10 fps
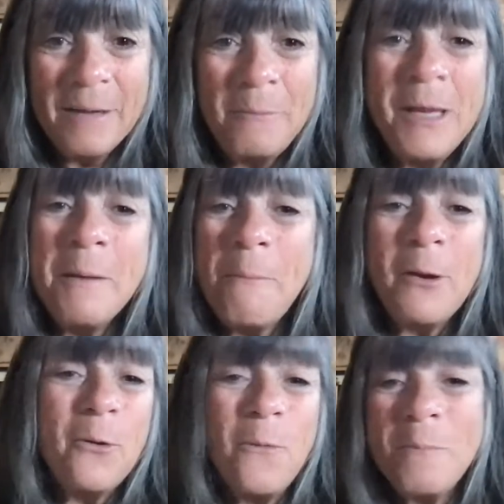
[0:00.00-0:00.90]
peanut
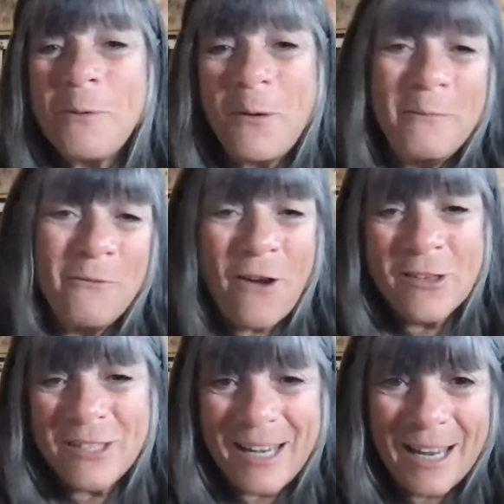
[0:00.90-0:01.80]
butter whipped cream
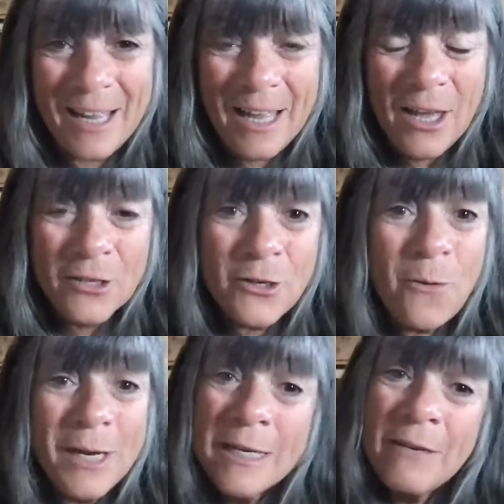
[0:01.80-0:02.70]
frosting.
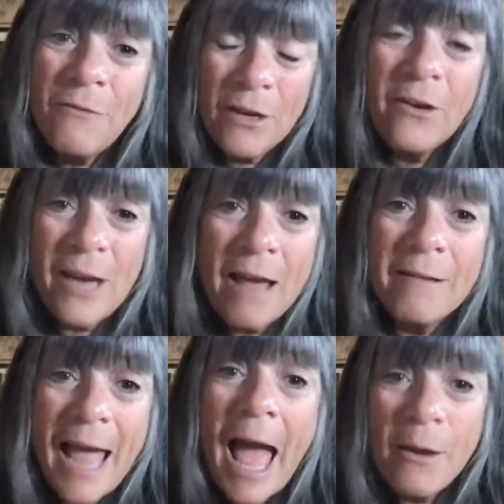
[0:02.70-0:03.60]
So Indy figured out
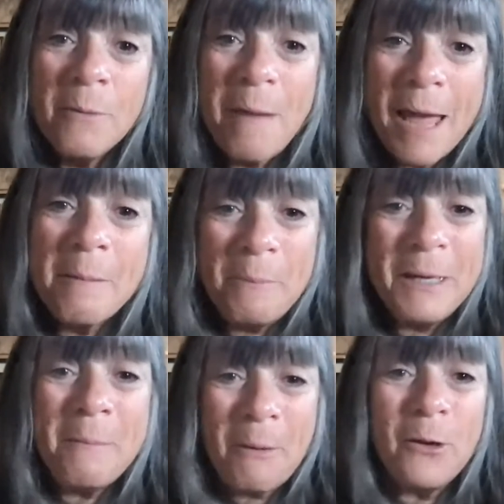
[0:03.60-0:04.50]
how to make
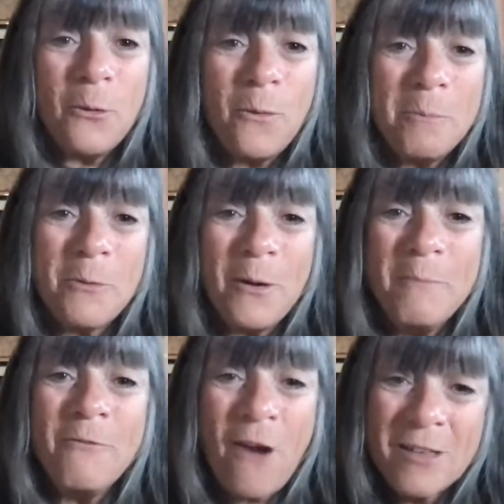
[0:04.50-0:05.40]
peanut butter whipped
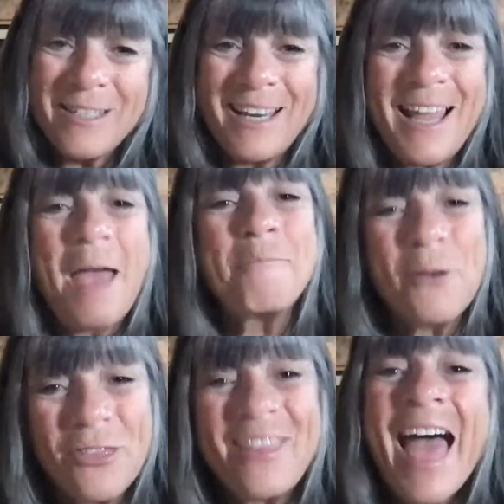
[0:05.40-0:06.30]
cream frosting and
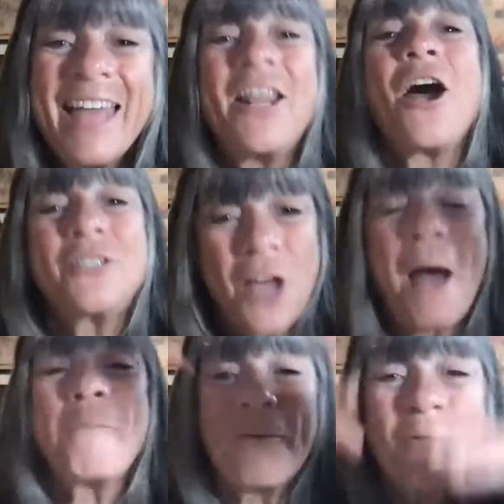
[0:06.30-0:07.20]
put that on
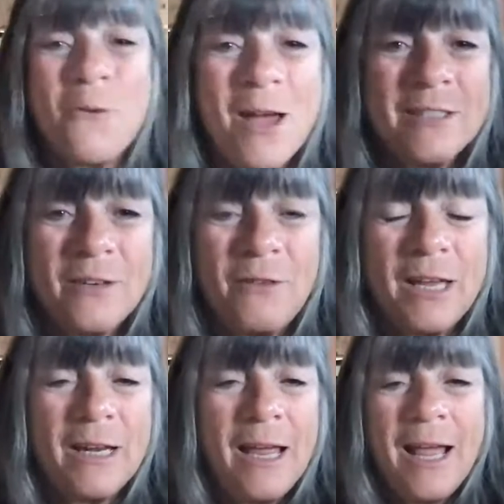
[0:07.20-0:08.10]
top of the rest of
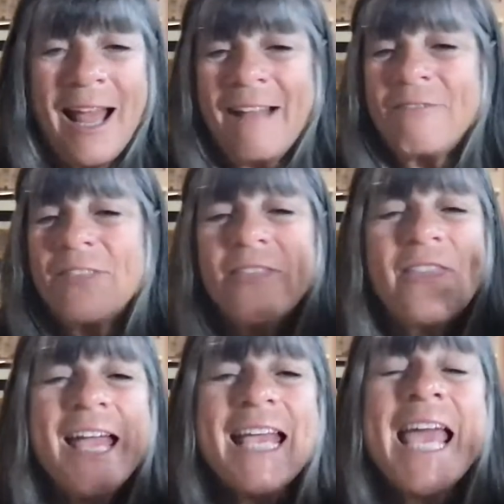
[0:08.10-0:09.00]
it.
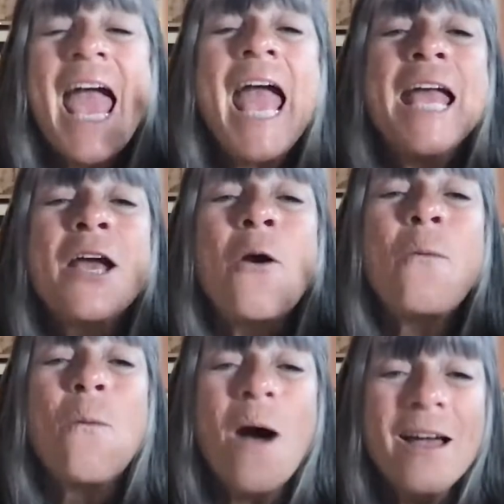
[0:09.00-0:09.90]
The cake
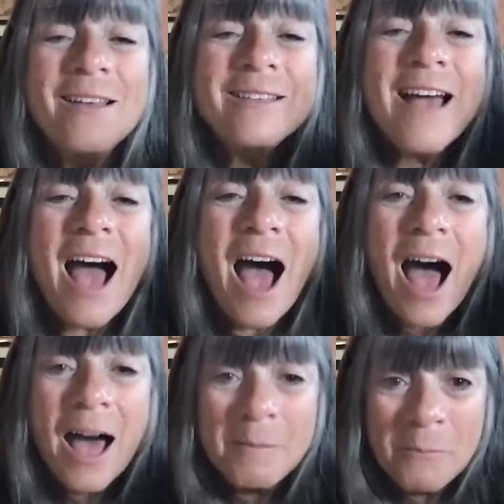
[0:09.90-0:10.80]
was
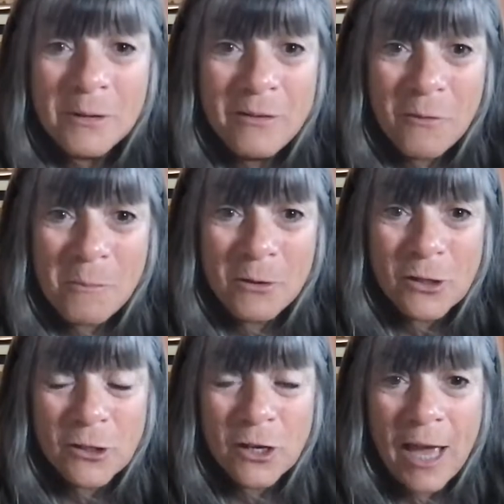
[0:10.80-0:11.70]
unbelievable to
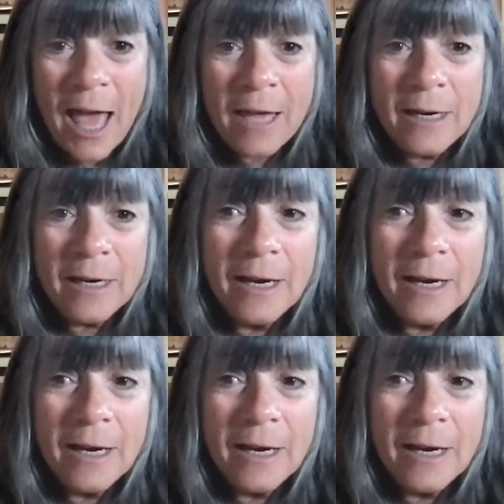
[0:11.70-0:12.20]
look at,